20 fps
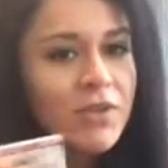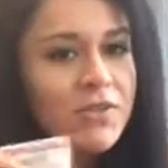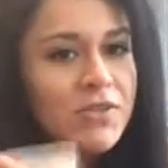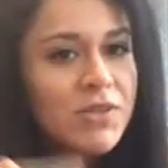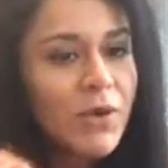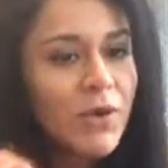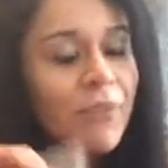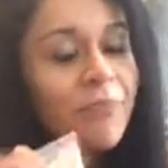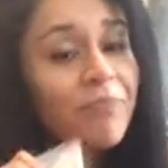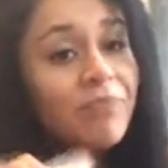
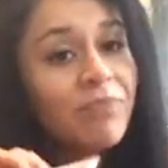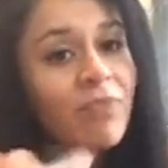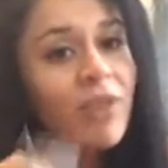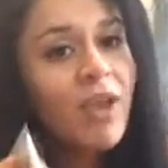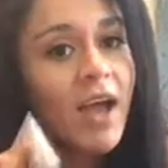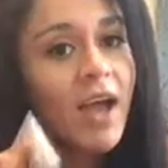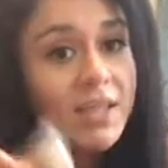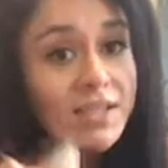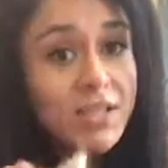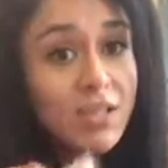So
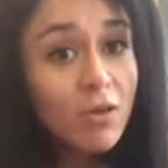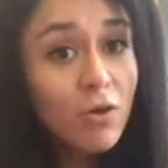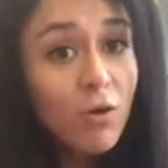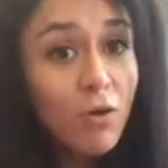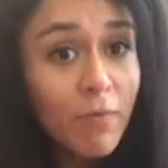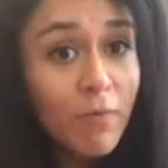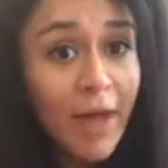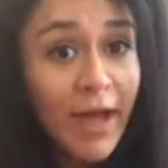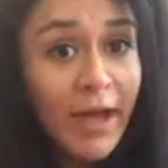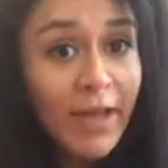I took the
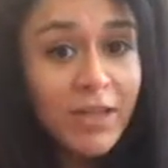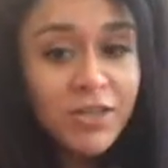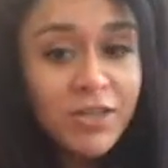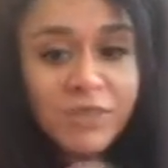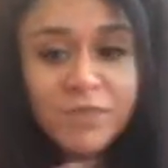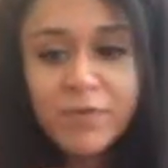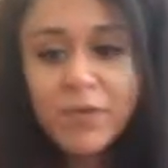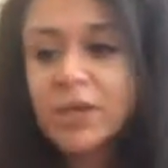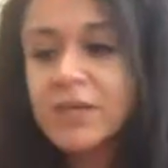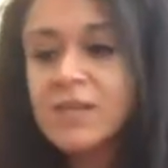whole
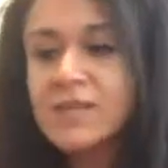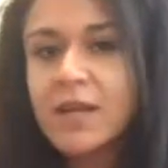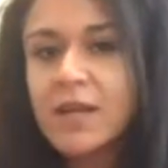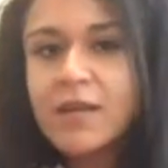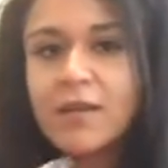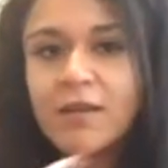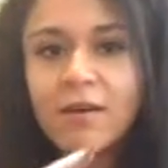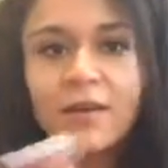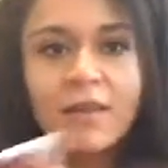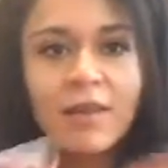package because
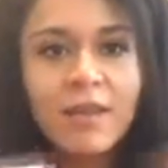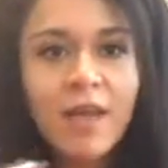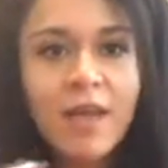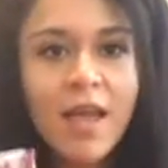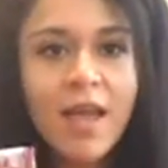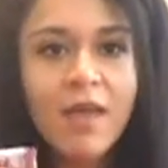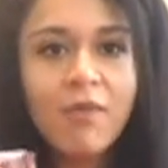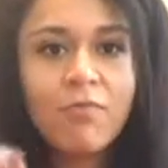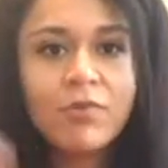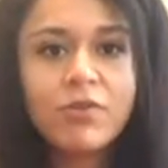I thought that,
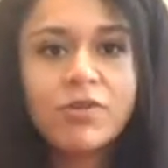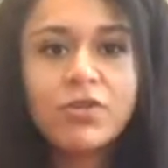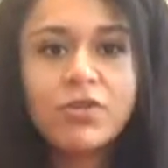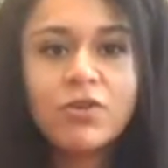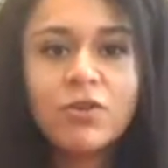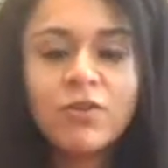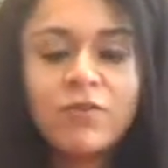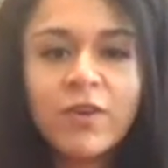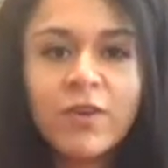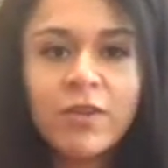hey, 1
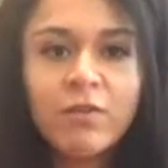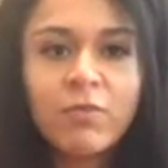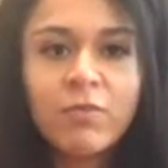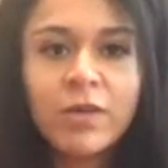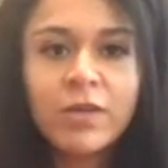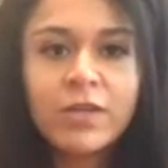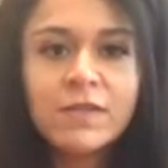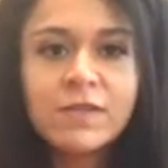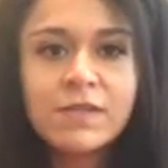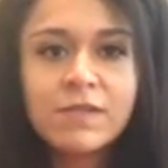serving
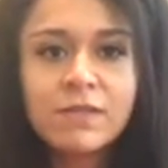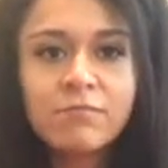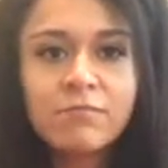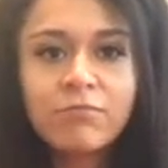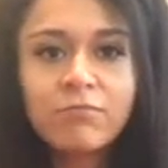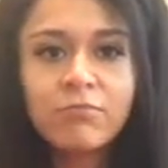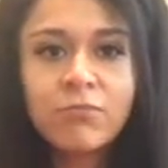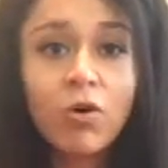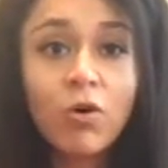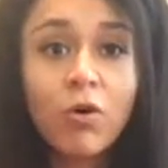was
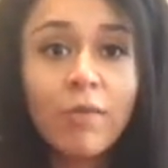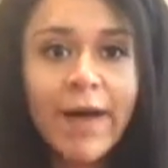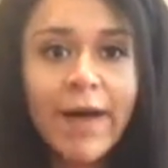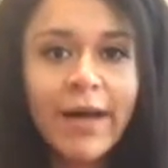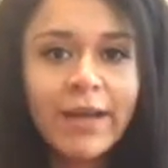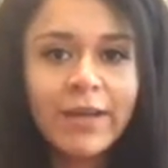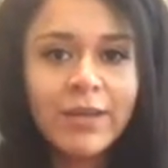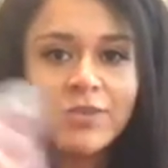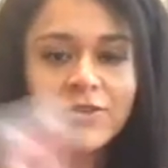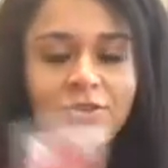the whole
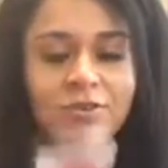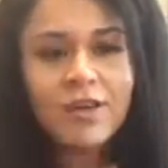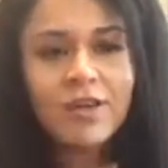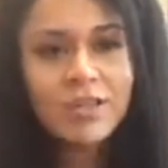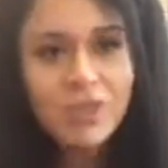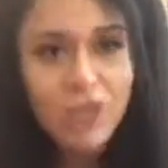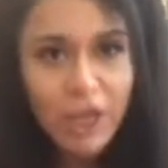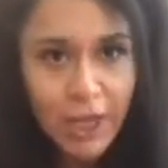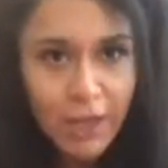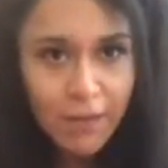package. I
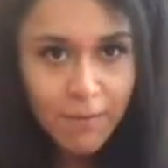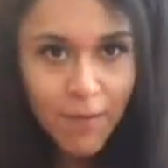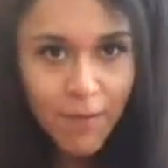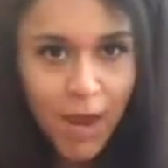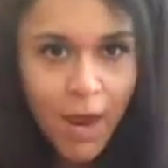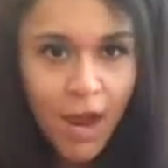took it.